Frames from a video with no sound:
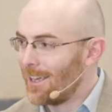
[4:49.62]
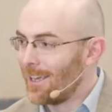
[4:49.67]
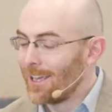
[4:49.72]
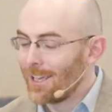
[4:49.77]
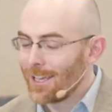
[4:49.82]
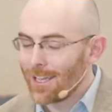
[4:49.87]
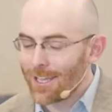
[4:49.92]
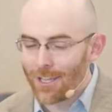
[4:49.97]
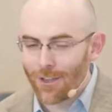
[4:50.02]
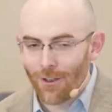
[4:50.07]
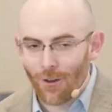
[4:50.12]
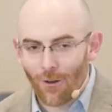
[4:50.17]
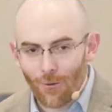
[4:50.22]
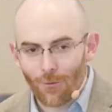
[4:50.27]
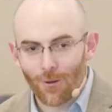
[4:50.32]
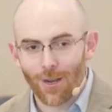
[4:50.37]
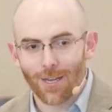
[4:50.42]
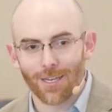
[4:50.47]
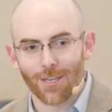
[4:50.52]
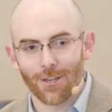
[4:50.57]
He
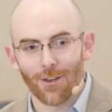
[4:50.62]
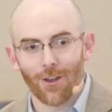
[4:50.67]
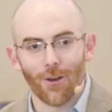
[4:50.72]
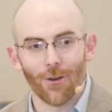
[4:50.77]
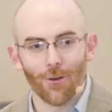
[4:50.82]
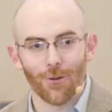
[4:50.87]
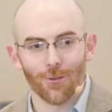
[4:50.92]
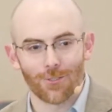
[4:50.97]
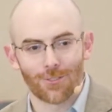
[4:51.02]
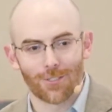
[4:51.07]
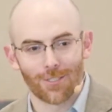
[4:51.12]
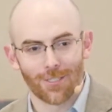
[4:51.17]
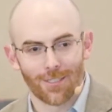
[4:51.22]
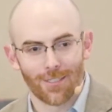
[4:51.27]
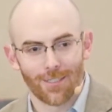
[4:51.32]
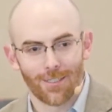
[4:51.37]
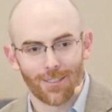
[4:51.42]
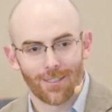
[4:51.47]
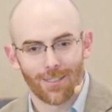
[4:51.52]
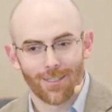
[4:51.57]
already knows,
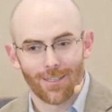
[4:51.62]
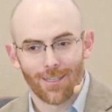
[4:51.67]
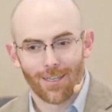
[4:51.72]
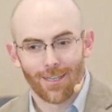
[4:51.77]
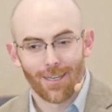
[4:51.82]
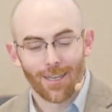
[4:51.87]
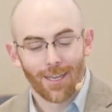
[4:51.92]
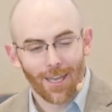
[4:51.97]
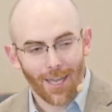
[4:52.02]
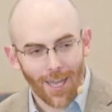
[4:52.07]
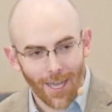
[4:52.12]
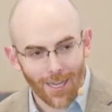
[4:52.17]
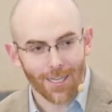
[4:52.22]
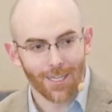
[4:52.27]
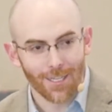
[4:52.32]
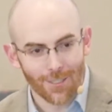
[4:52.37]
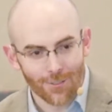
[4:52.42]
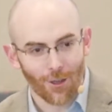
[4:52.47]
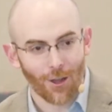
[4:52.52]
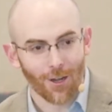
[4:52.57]
and
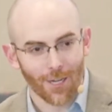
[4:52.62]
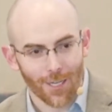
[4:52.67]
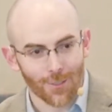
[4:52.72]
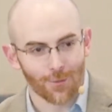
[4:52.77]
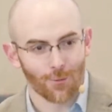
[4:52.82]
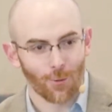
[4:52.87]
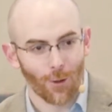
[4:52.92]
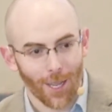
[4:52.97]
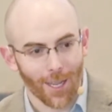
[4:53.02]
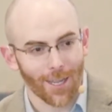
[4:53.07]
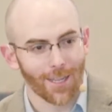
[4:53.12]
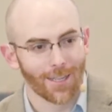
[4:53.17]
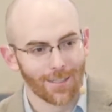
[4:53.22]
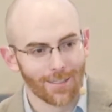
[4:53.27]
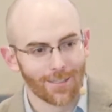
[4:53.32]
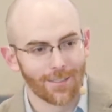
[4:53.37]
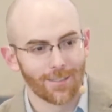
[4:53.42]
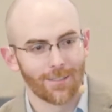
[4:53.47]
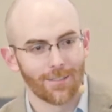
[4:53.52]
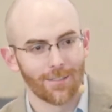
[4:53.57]
he's on his way
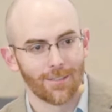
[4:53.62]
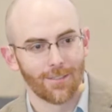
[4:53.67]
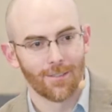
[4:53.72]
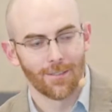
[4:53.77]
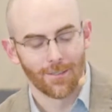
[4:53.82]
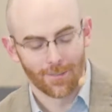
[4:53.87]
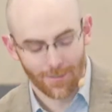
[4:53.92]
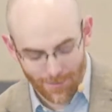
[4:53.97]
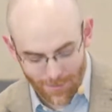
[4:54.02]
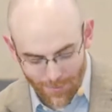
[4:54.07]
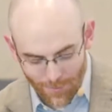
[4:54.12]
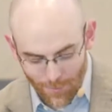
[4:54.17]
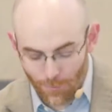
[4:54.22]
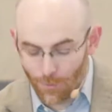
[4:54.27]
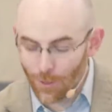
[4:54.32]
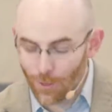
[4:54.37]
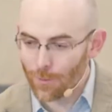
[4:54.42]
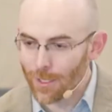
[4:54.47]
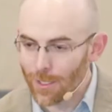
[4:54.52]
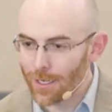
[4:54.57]

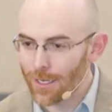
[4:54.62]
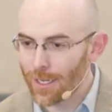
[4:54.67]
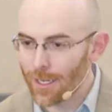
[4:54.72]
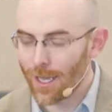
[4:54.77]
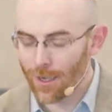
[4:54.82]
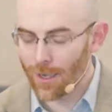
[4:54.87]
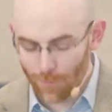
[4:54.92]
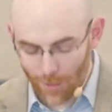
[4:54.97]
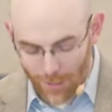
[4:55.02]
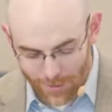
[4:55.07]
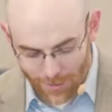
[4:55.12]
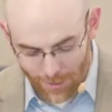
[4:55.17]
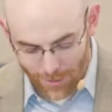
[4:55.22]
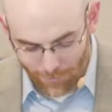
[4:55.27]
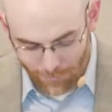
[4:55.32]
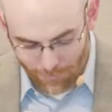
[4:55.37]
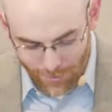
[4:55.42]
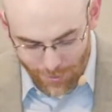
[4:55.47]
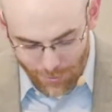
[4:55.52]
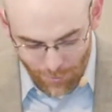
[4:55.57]
but I'm getting ahead of
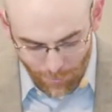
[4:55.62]
myself. This